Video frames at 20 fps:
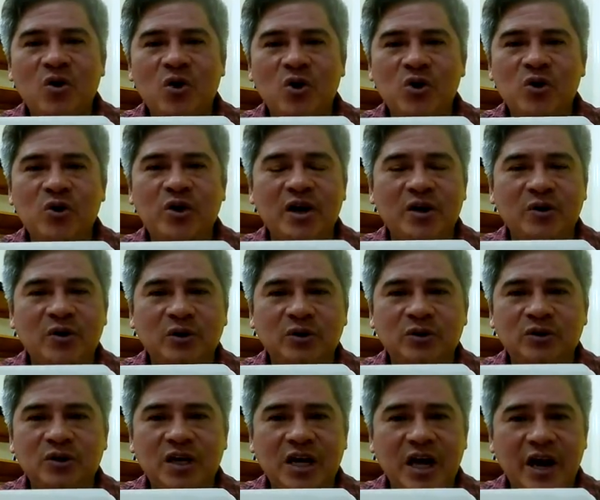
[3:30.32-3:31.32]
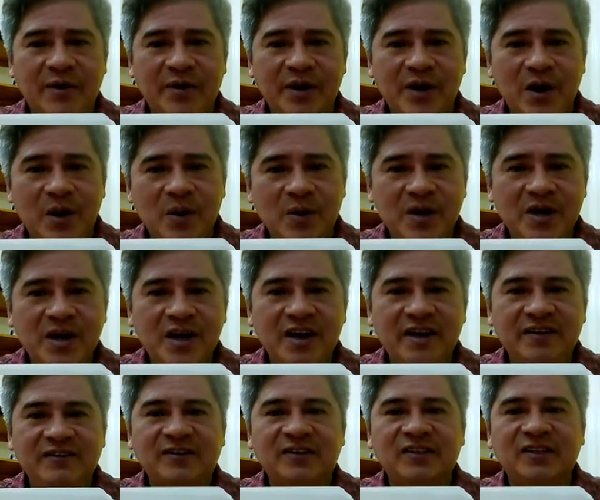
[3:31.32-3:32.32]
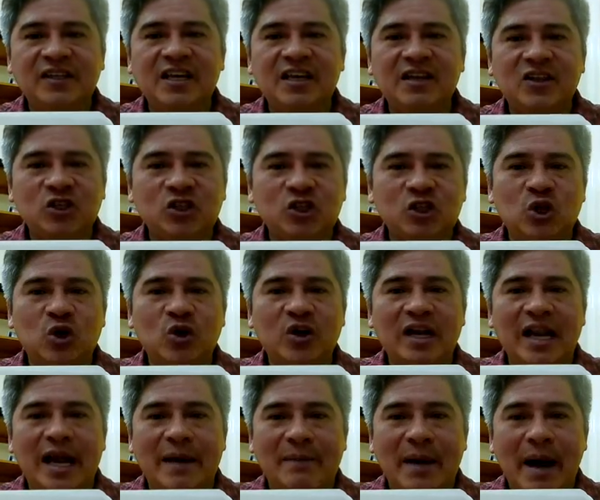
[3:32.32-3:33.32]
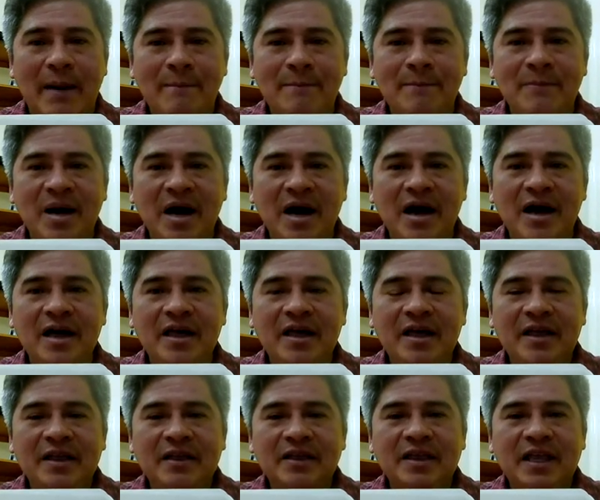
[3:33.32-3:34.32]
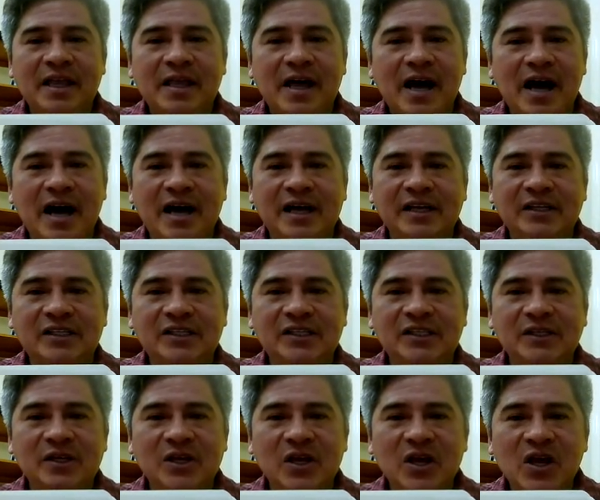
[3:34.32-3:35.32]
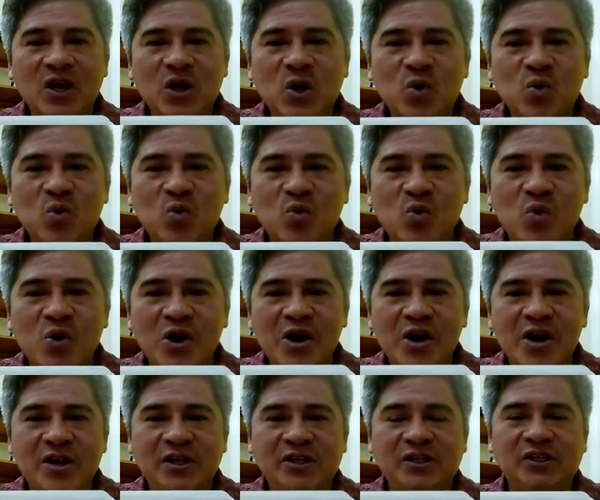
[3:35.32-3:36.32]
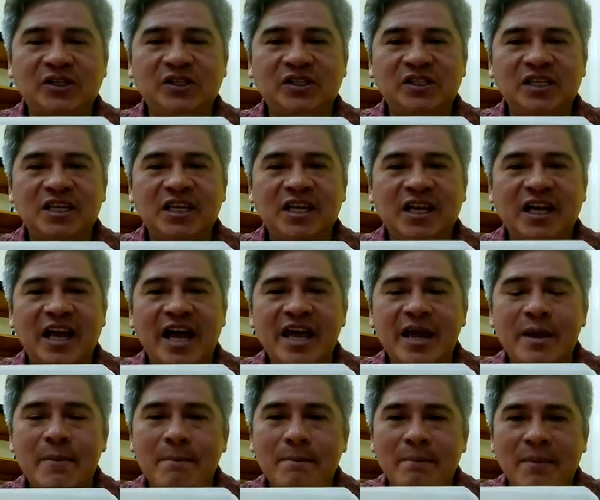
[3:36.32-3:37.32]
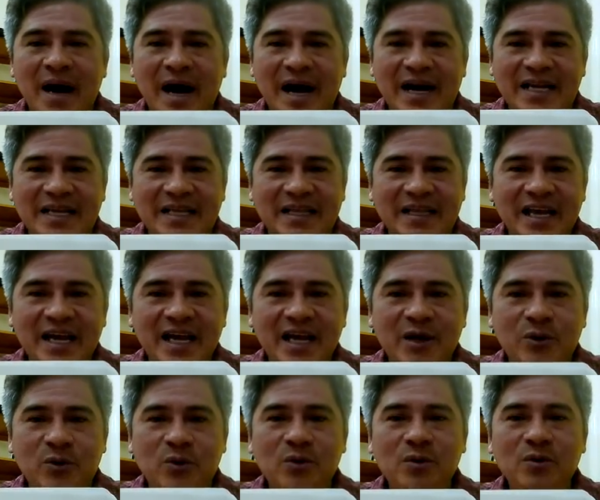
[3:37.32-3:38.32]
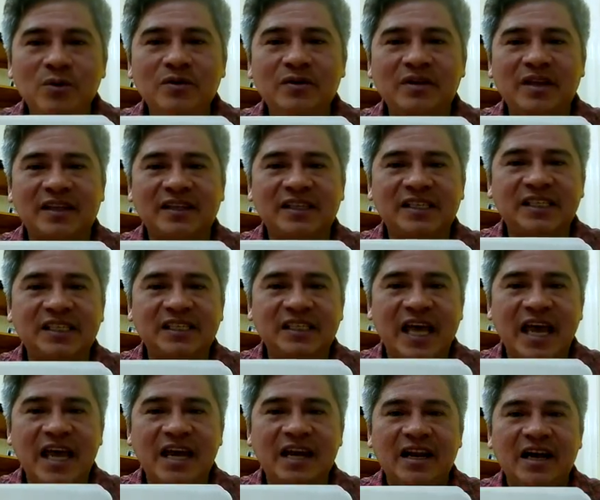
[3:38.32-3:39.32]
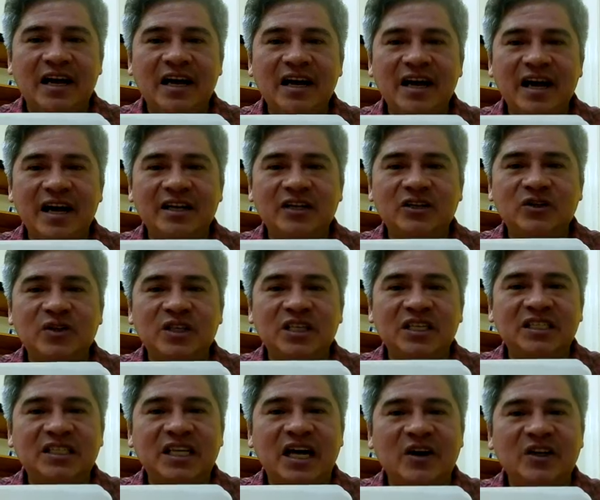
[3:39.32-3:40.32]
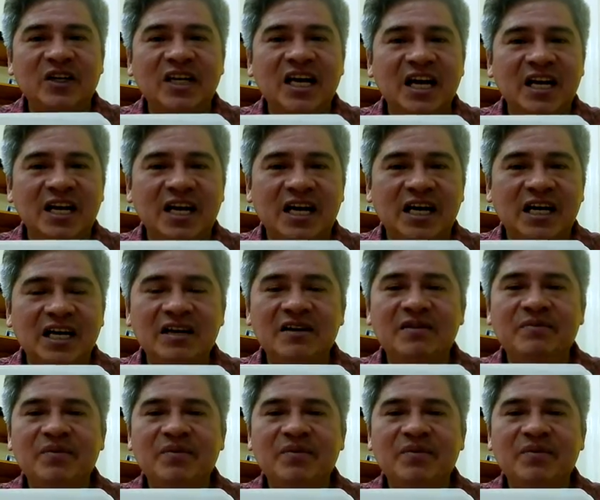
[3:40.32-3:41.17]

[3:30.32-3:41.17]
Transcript: or you can go to karaoke and sing the song La Bamba that has words like marinero, that's sailor, and it's got the sound ra,